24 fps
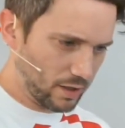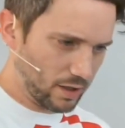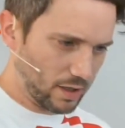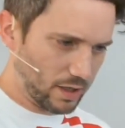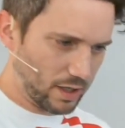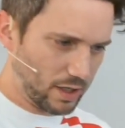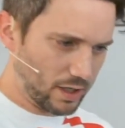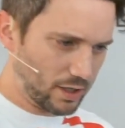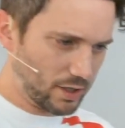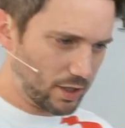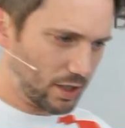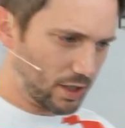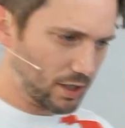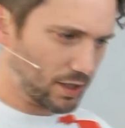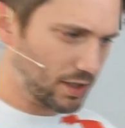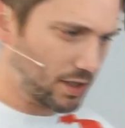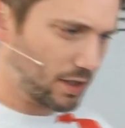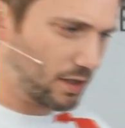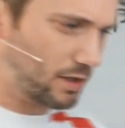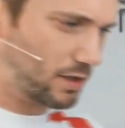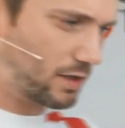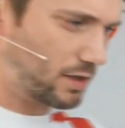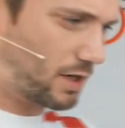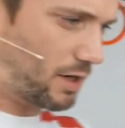is just
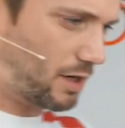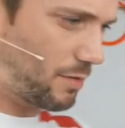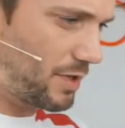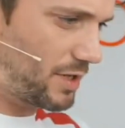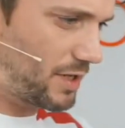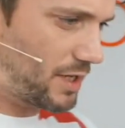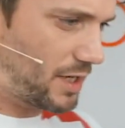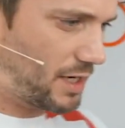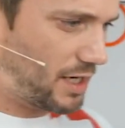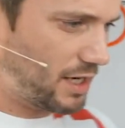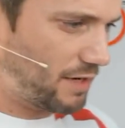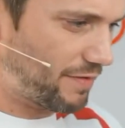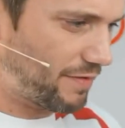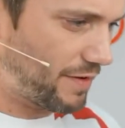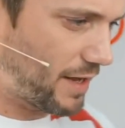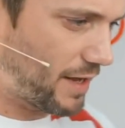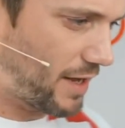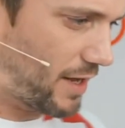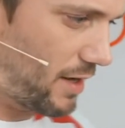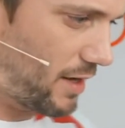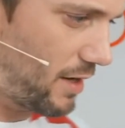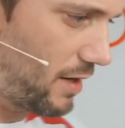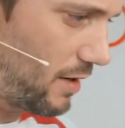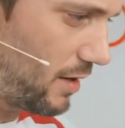come underneath
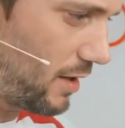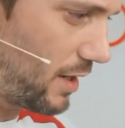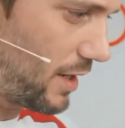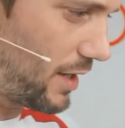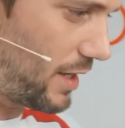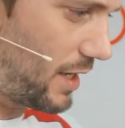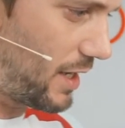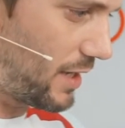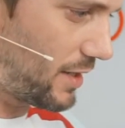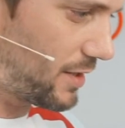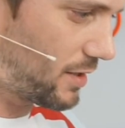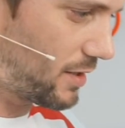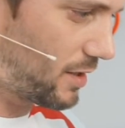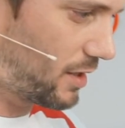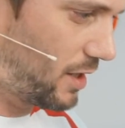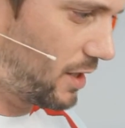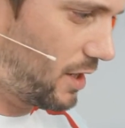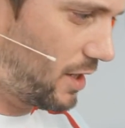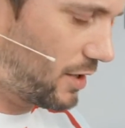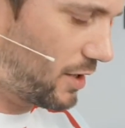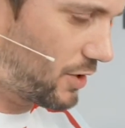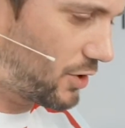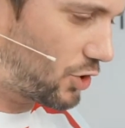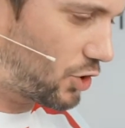here like this,
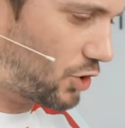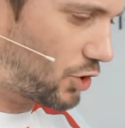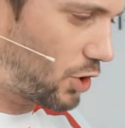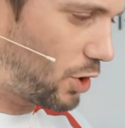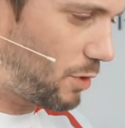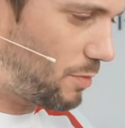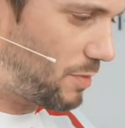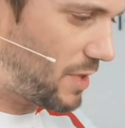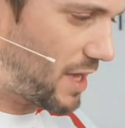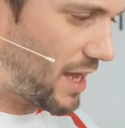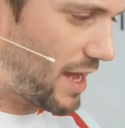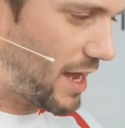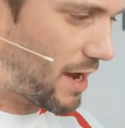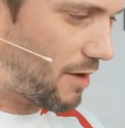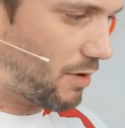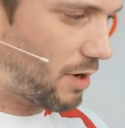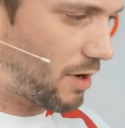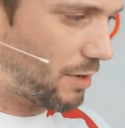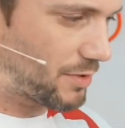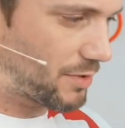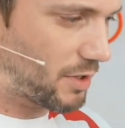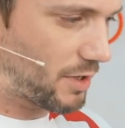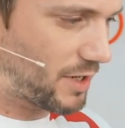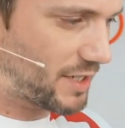scoop the hair
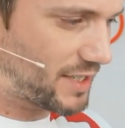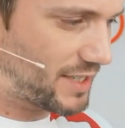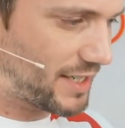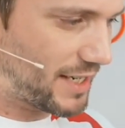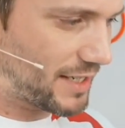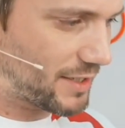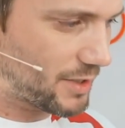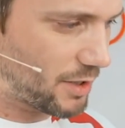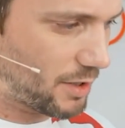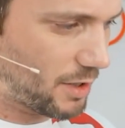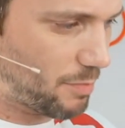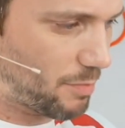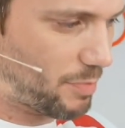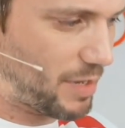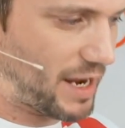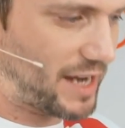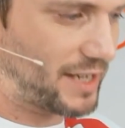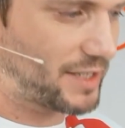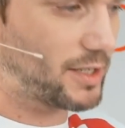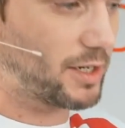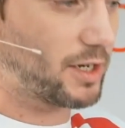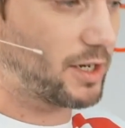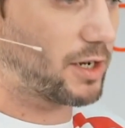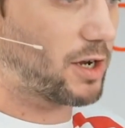up so it sits on the
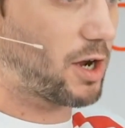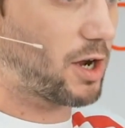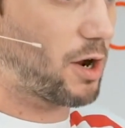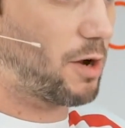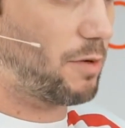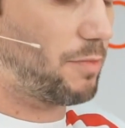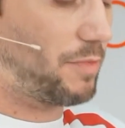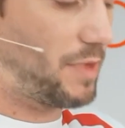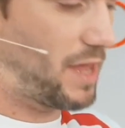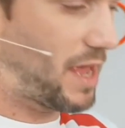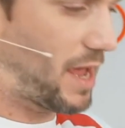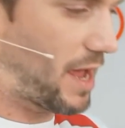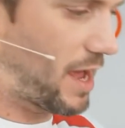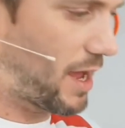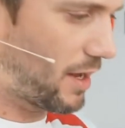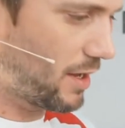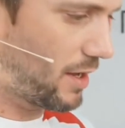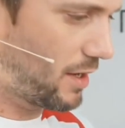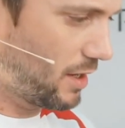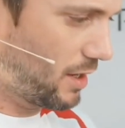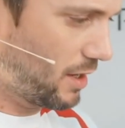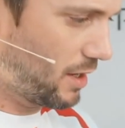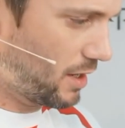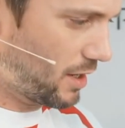base of the comb there.
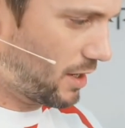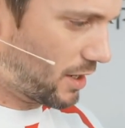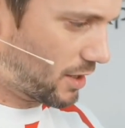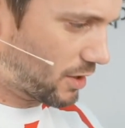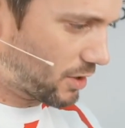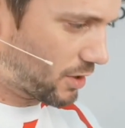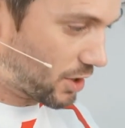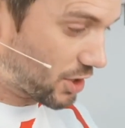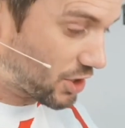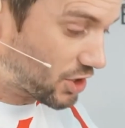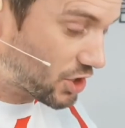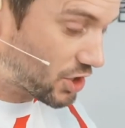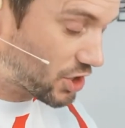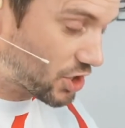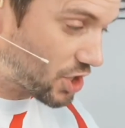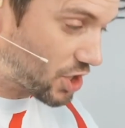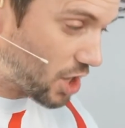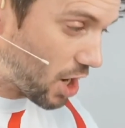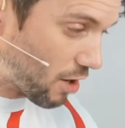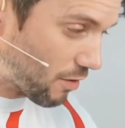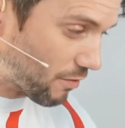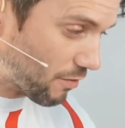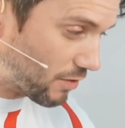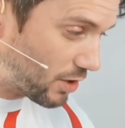I'm going to
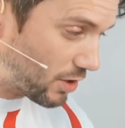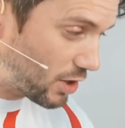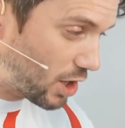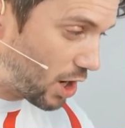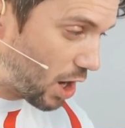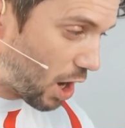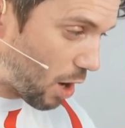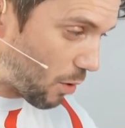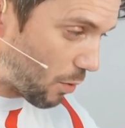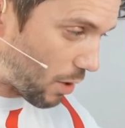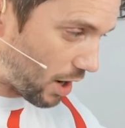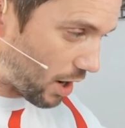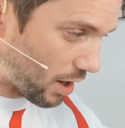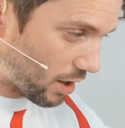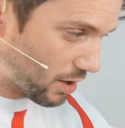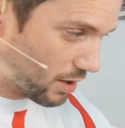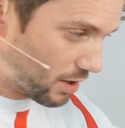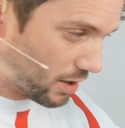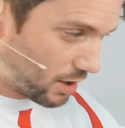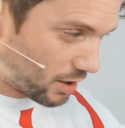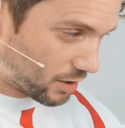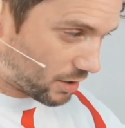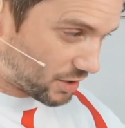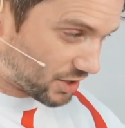start lower.
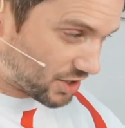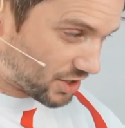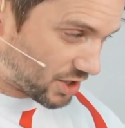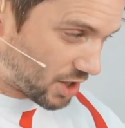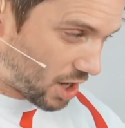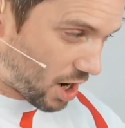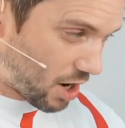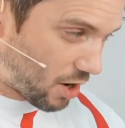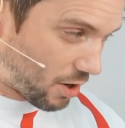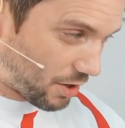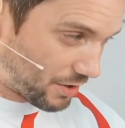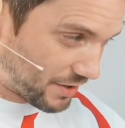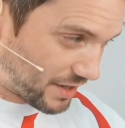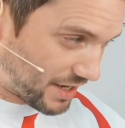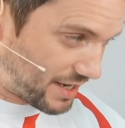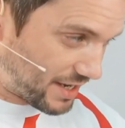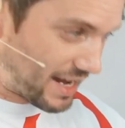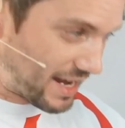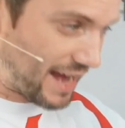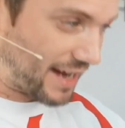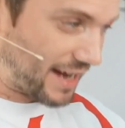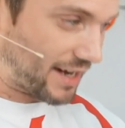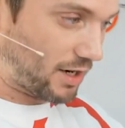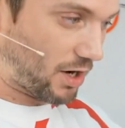I'm going to start on the
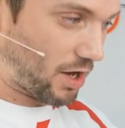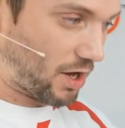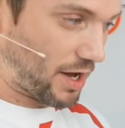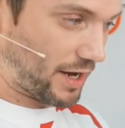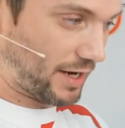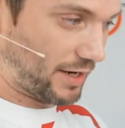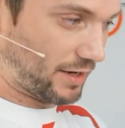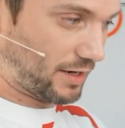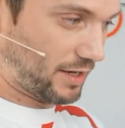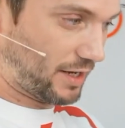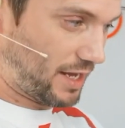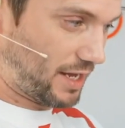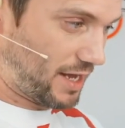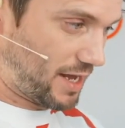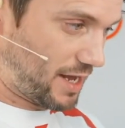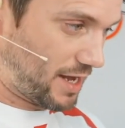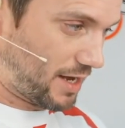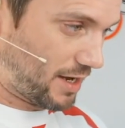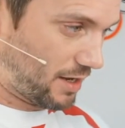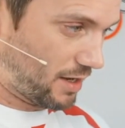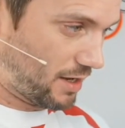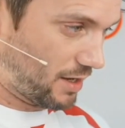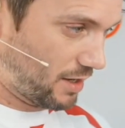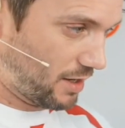neckline
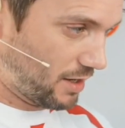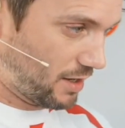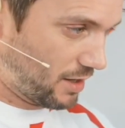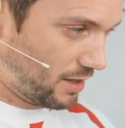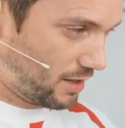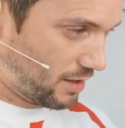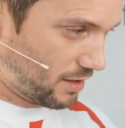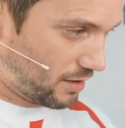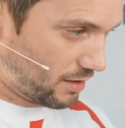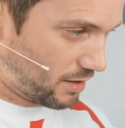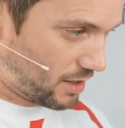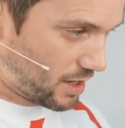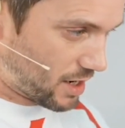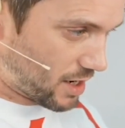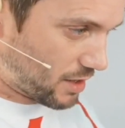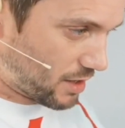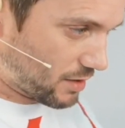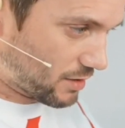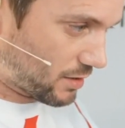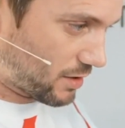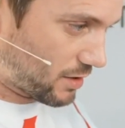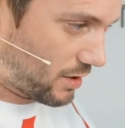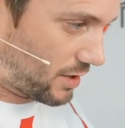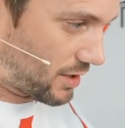here. Yeah,
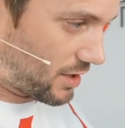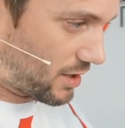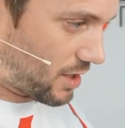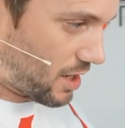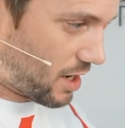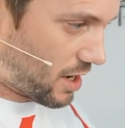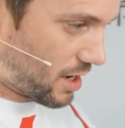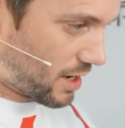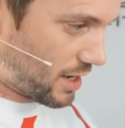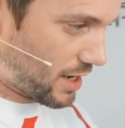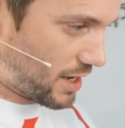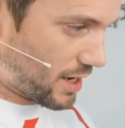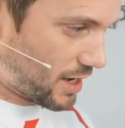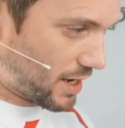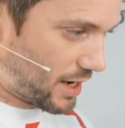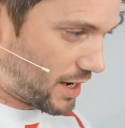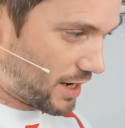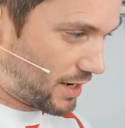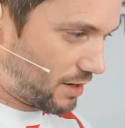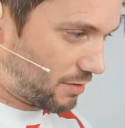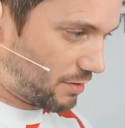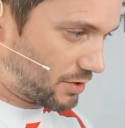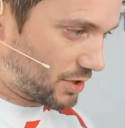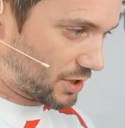I'm going to start here,
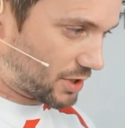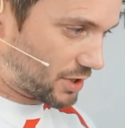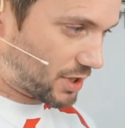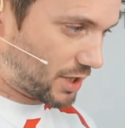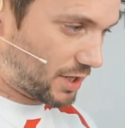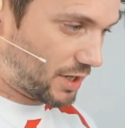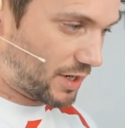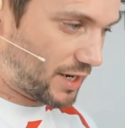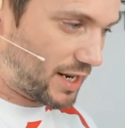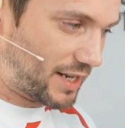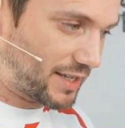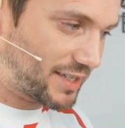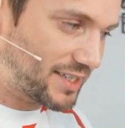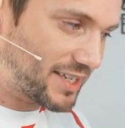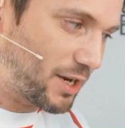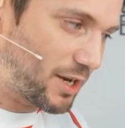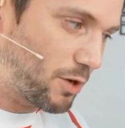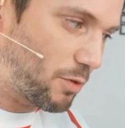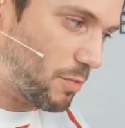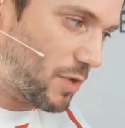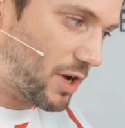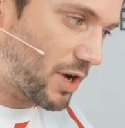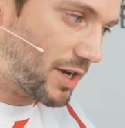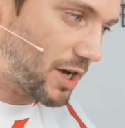and I'm just going to then
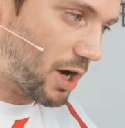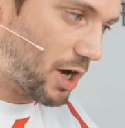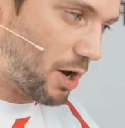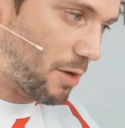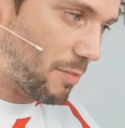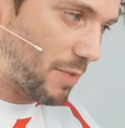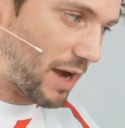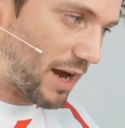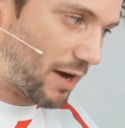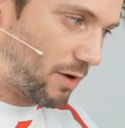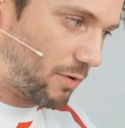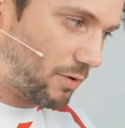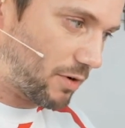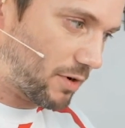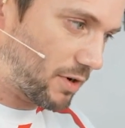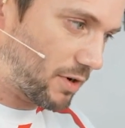tilt my comb out